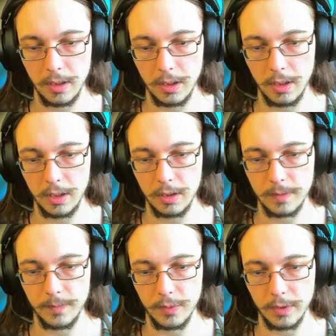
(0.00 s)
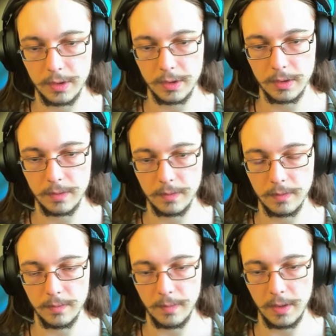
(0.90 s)
And put...
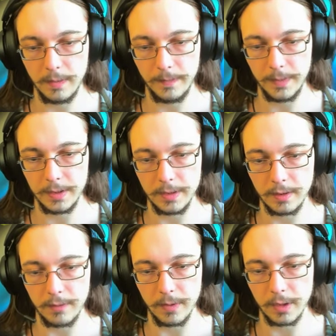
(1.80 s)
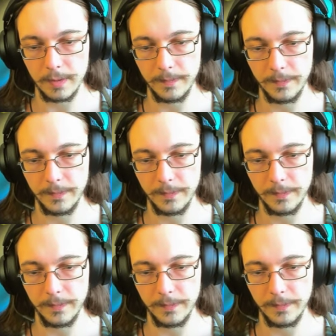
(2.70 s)
Well, that's not going to work.